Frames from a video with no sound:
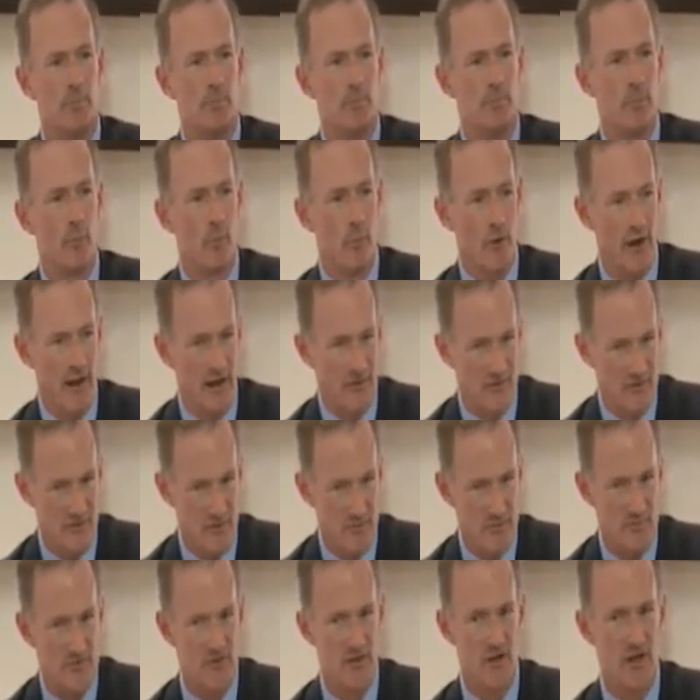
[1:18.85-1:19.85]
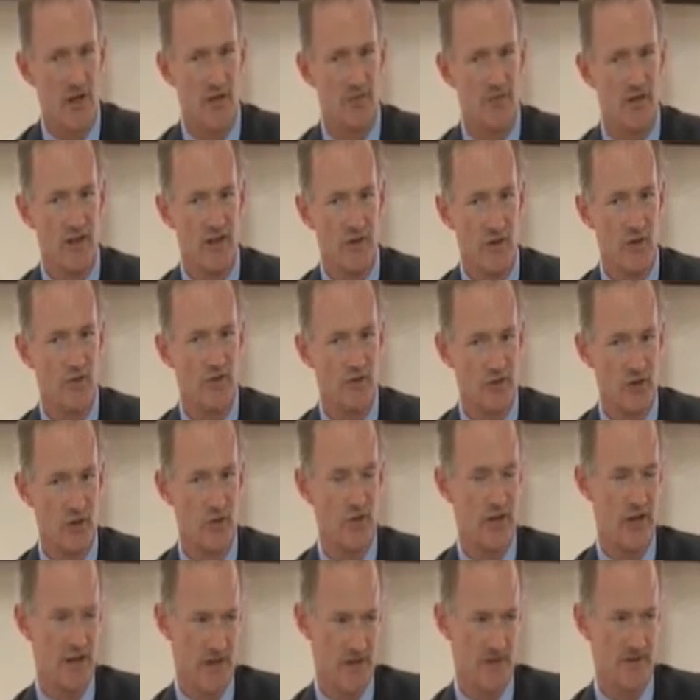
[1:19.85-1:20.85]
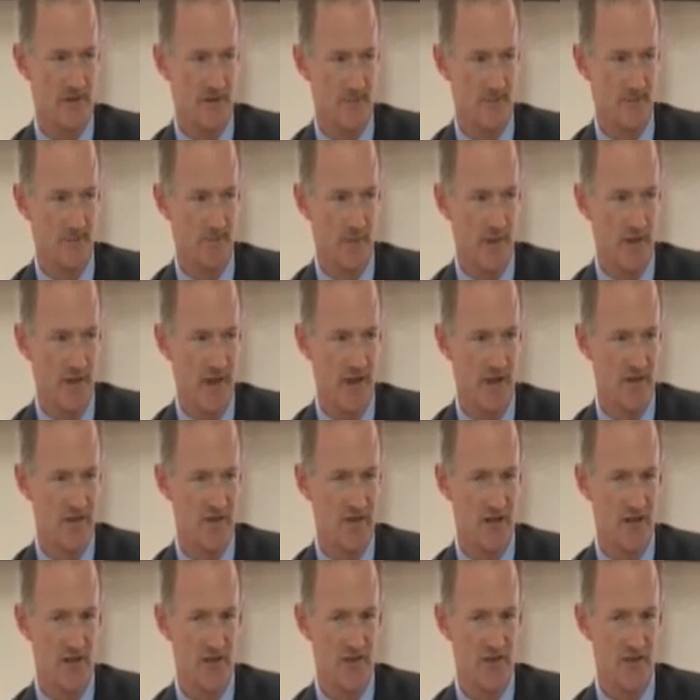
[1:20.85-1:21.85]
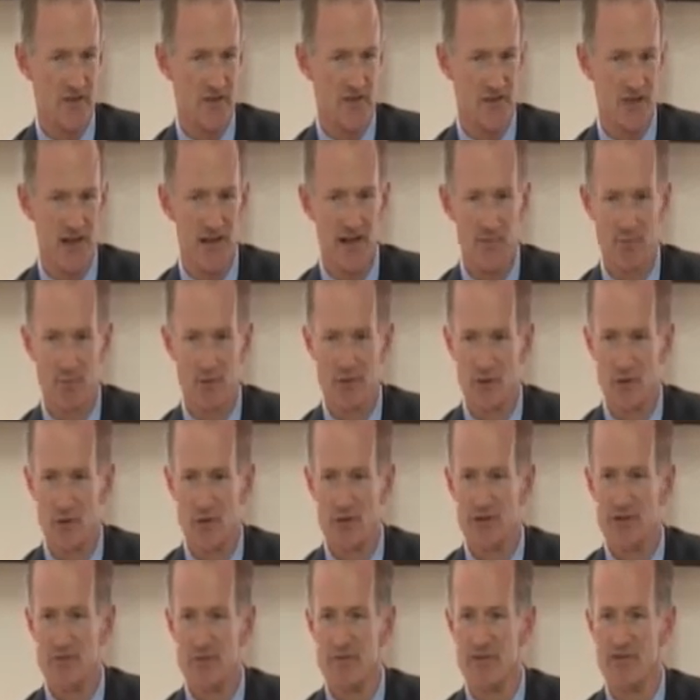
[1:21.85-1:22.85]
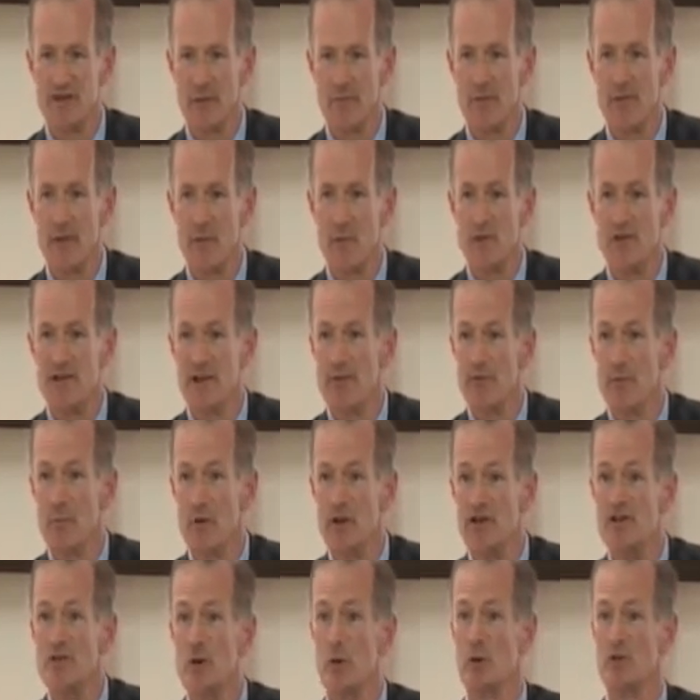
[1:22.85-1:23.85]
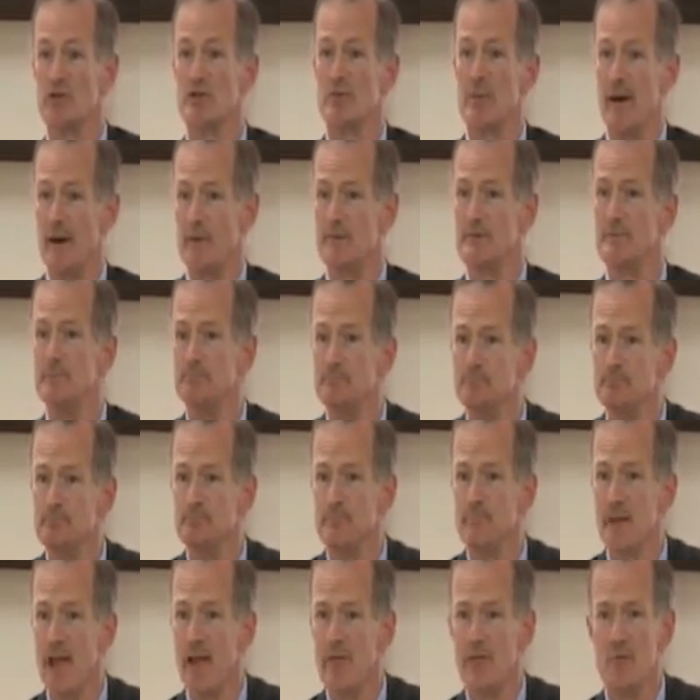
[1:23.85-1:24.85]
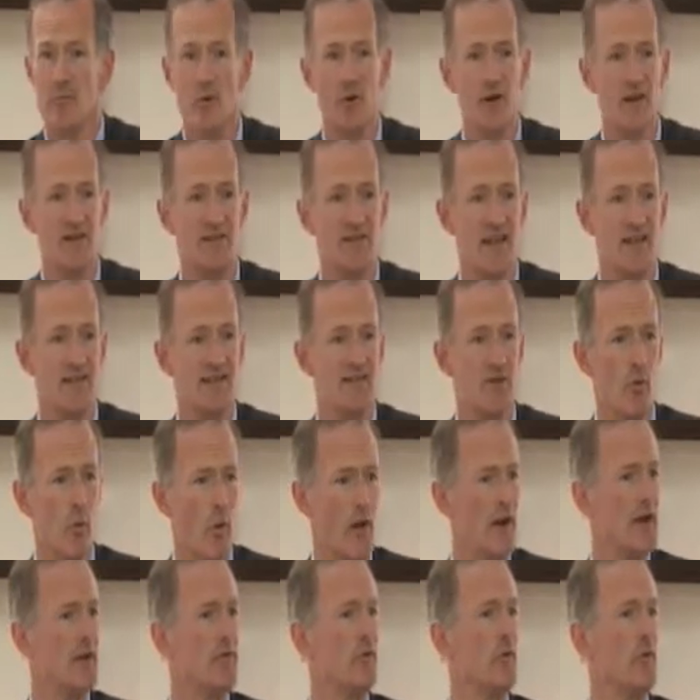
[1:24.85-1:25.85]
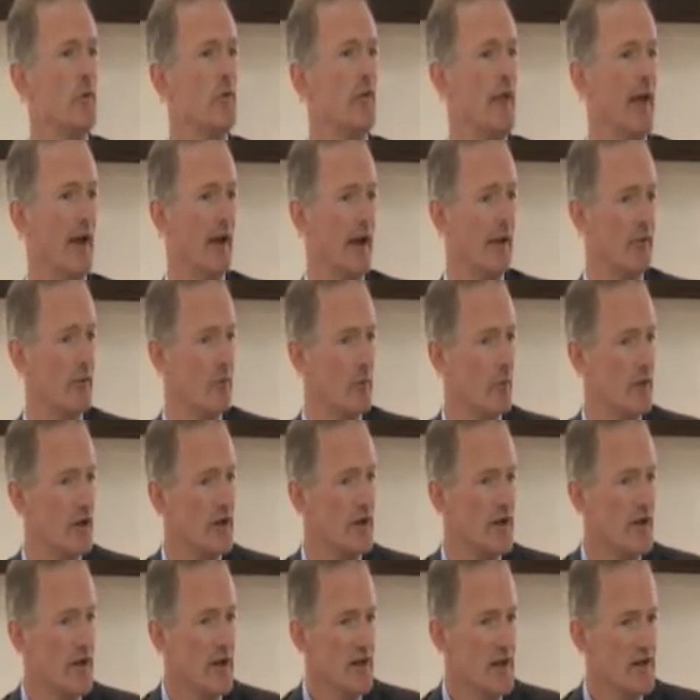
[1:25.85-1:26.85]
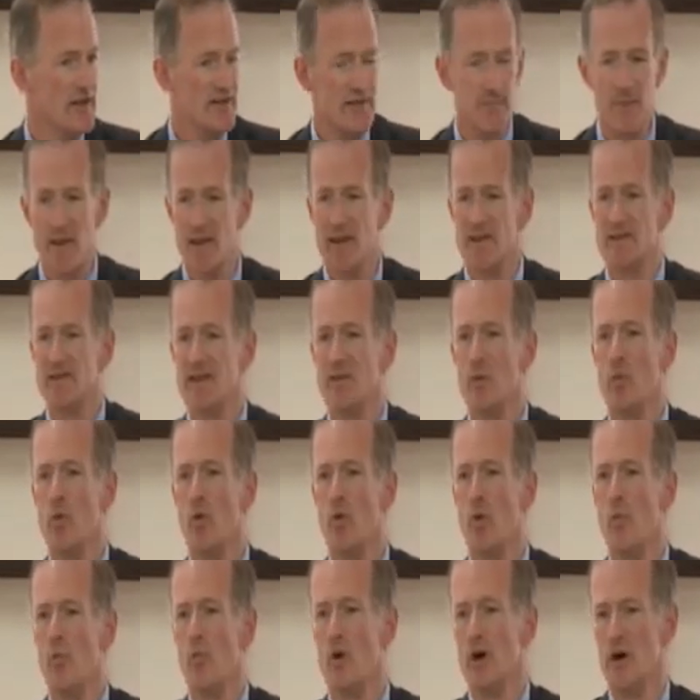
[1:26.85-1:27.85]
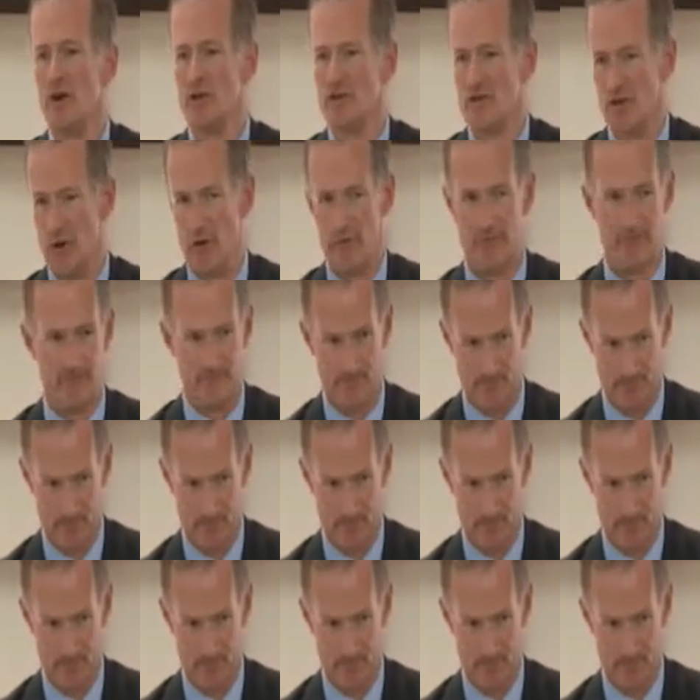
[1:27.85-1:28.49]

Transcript: but what I have observed in those two years is that sustainable tourism is something which everybody talks about. Everybody says is a wonderful thing. Everybody speaks in warm words of.